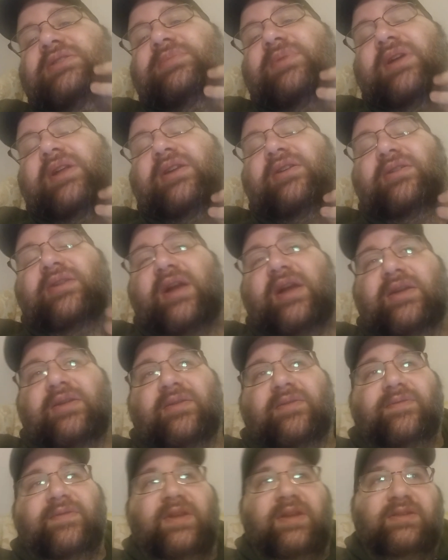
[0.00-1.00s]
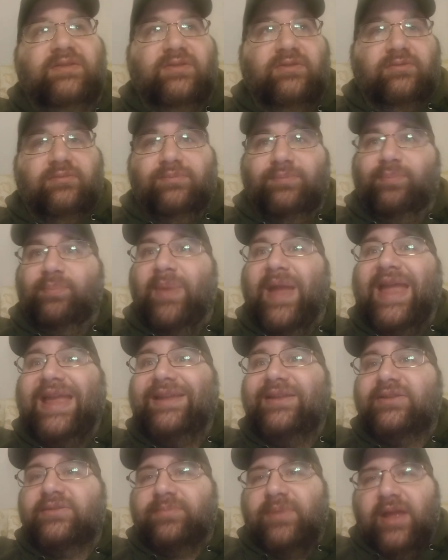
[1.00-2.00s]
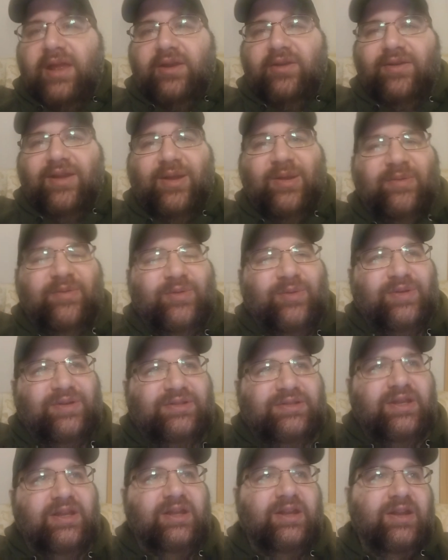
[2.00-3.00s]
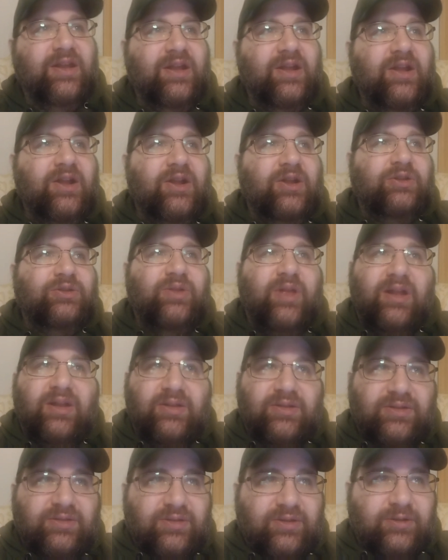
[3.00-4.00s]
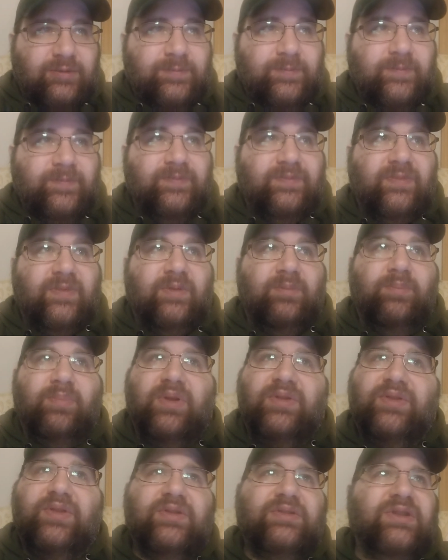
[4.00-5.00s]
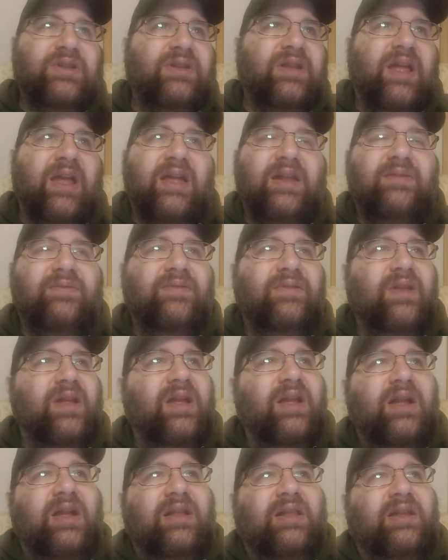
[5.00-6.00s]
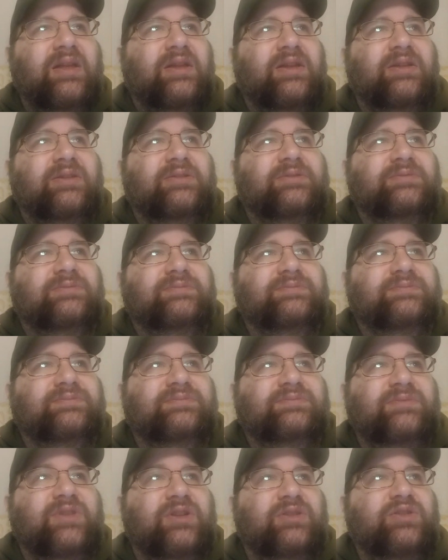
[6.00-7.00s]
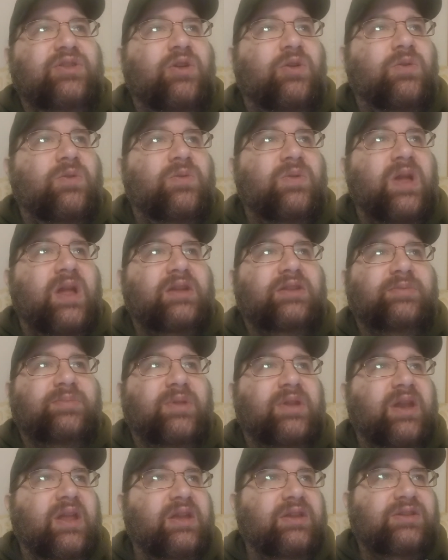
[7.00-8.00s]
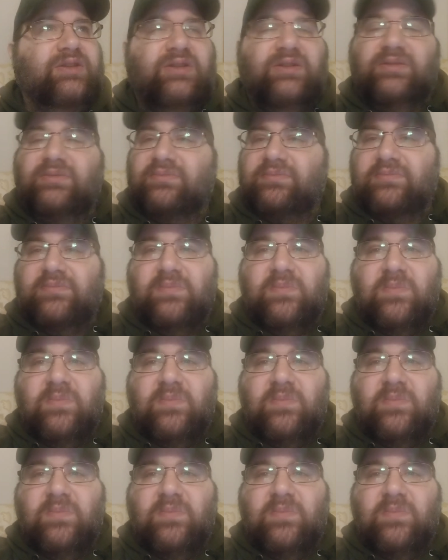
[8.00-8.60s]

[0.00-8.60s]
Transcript: splatter on her face, or paint splatter, however you want to say it. So that looks good. But there's a lot of, like, there's no explanation